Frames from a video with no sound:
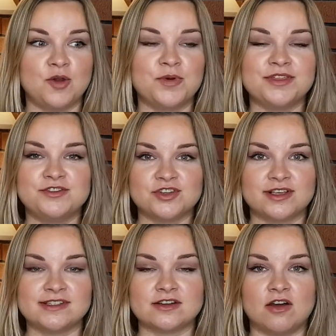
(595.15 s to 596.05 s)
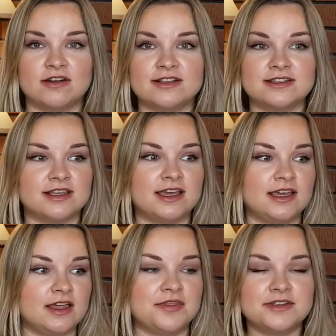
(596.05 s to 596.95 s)
with just
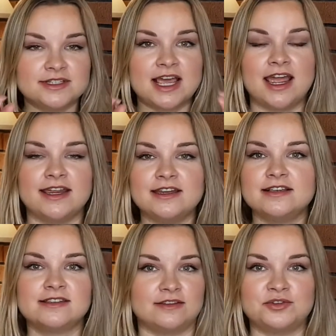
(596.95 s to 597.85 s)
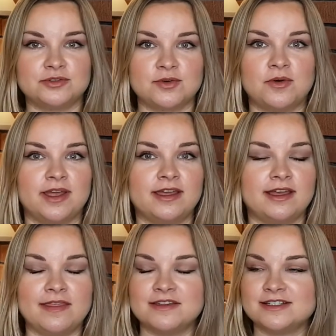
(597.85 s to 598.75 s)
honestly the tiniest little toy
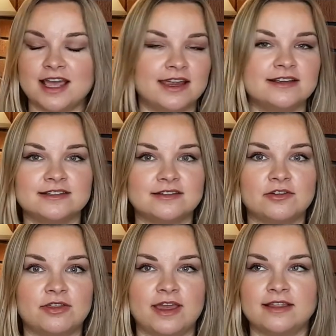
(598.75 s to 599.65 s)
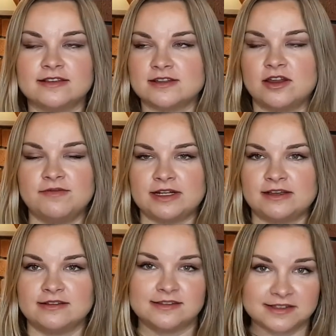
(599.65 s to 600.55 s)
and the tiniest little thing that's not even
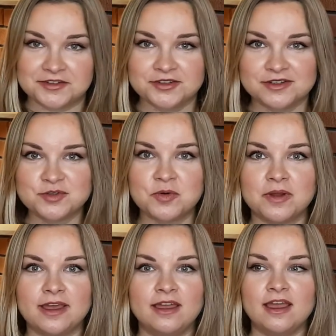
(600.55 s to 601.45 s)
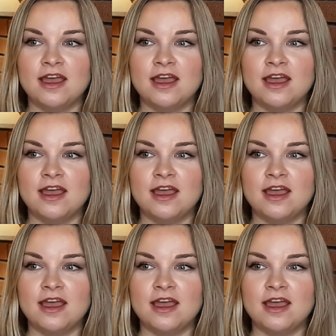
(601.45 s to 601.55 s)
considered a toy.